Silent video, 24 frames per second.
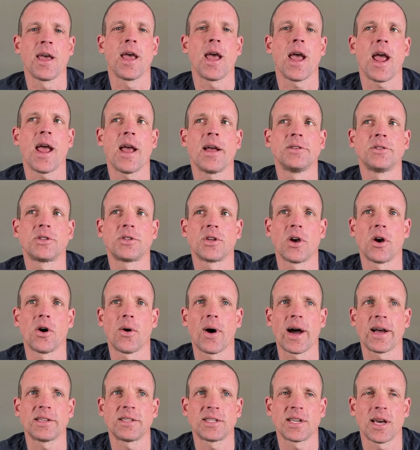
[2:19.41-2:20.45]
And so
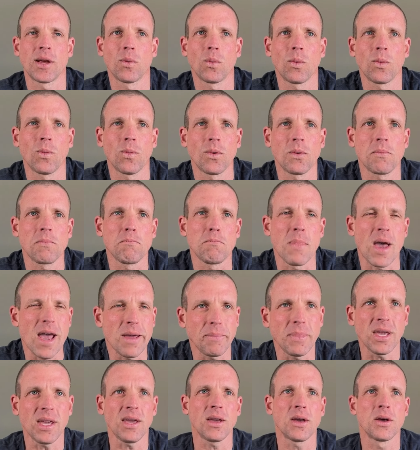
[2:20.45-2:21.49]
I said,
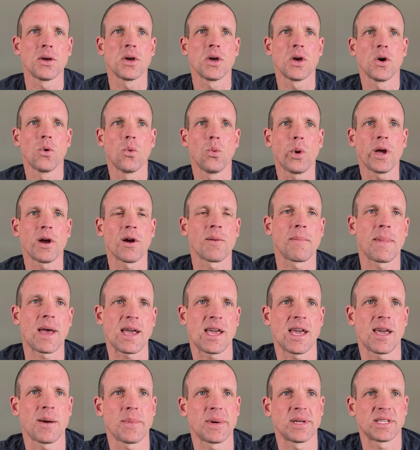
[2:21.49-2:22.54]
maybe we are
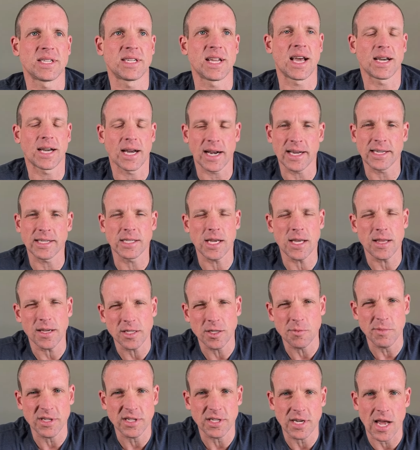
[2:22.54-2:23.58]
making a mistake. And I see this
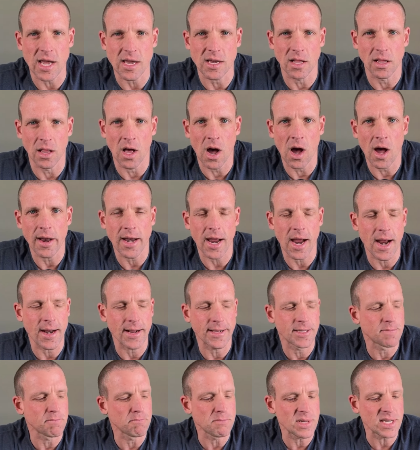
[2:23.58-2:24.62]
mistake a lot, and
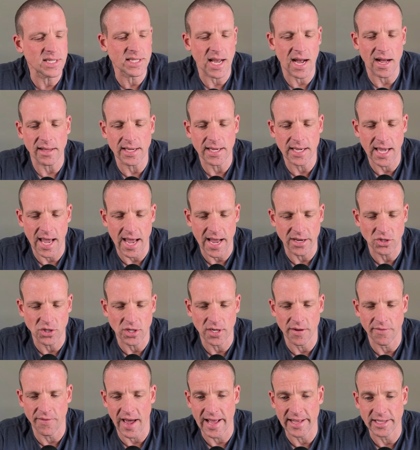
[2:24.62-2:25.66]
it's misallocation
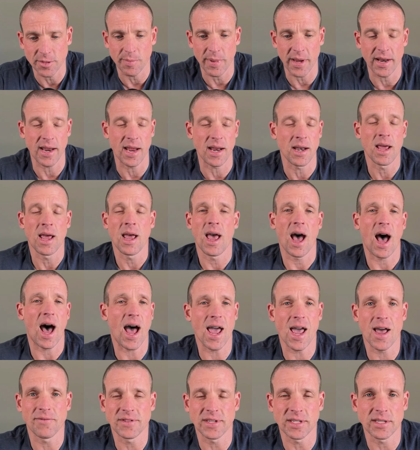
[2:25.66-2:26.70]
of ad spend. And I
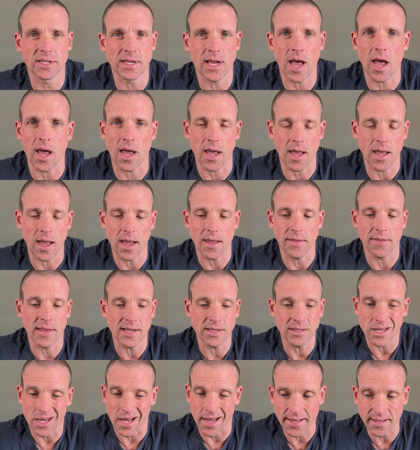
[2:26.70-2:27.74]
have to say, in
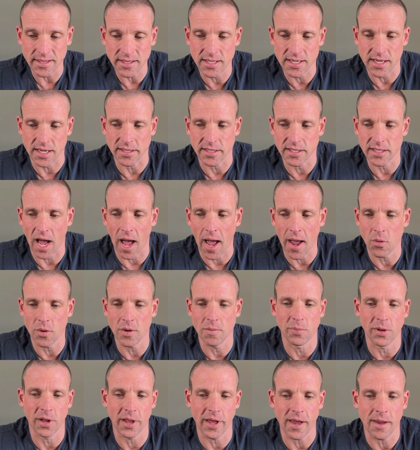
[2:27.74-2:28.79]
this instance, I would
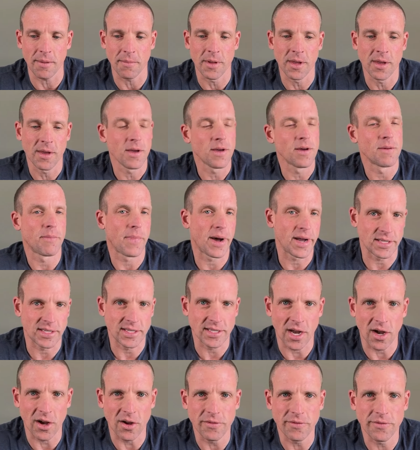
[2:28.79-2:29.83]
blame
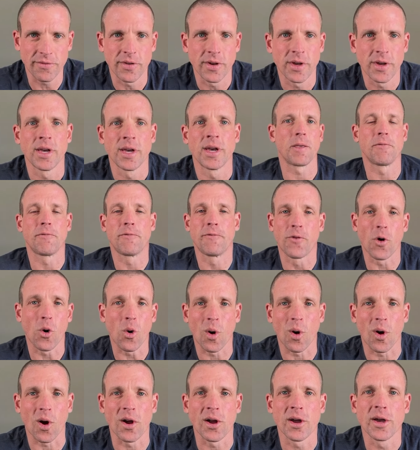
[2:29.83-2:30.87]
myself
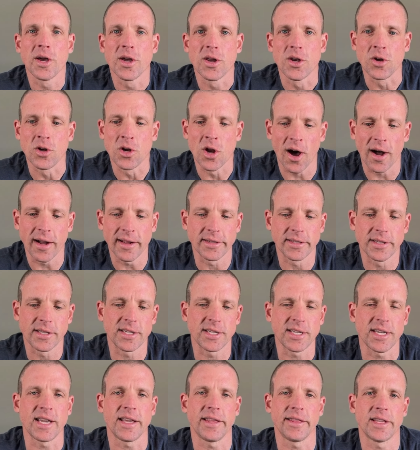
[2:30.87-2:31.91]
for not
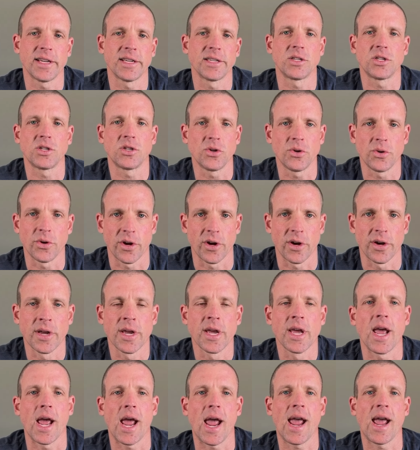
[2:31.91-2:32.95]
seeing this sooner.
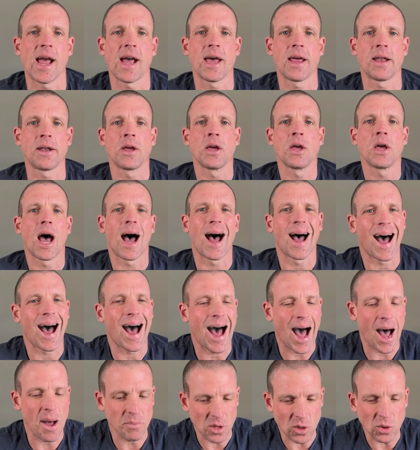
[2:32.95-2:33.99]
And
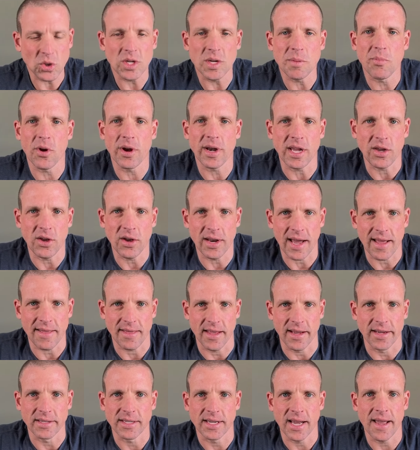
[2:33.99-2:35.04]
I'm usually pretty good at
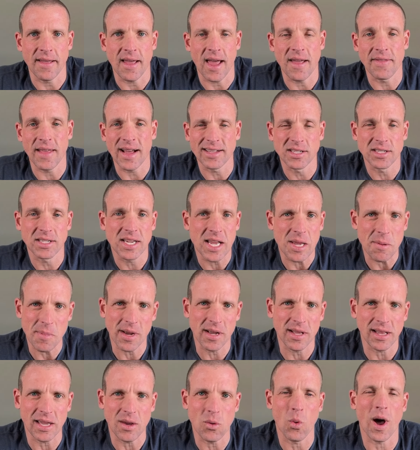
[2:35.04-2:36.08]
this. And that's
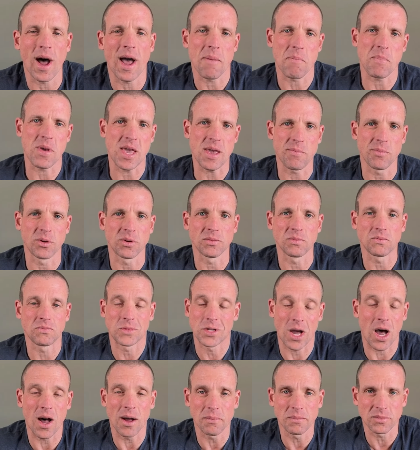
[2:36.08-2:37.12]
typically why people
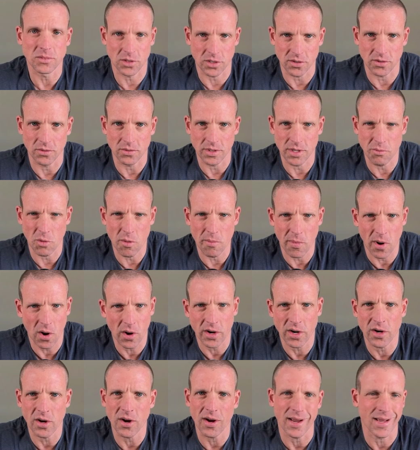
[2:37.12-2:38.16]
come to Limo
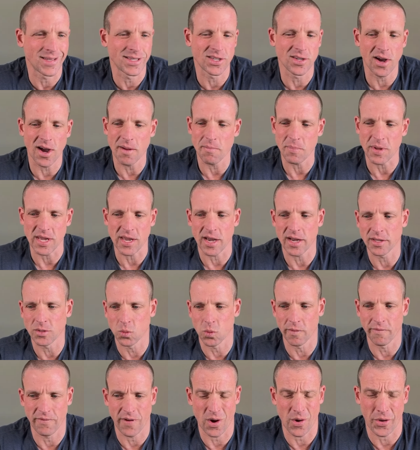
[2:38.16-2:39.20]
Marketer. It's not because we're
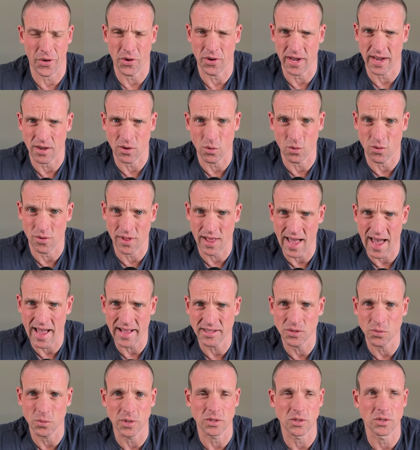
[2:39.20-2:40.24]
very good at Google
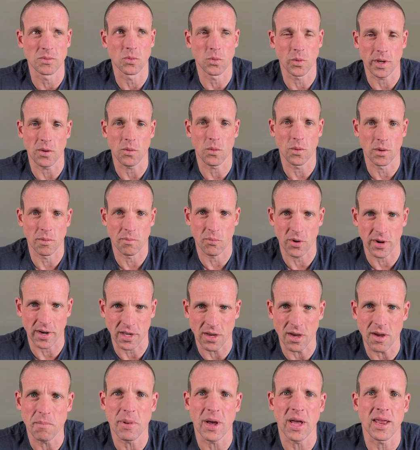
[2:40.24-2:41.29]
Ads, which we're pretty
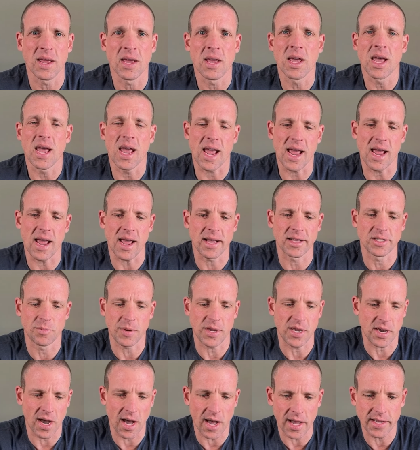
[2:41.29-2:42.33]
good, but it's
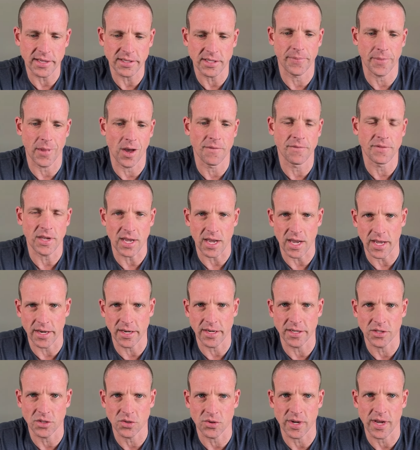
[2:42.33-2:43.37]
because of the
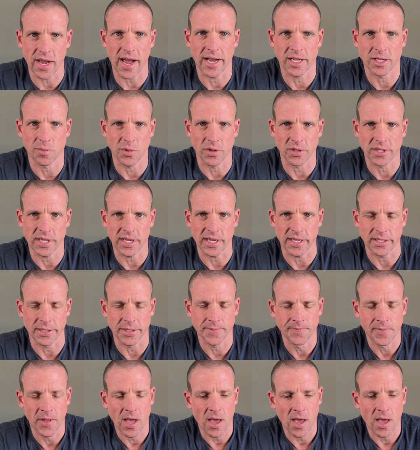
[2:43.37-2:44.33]
industry expertise.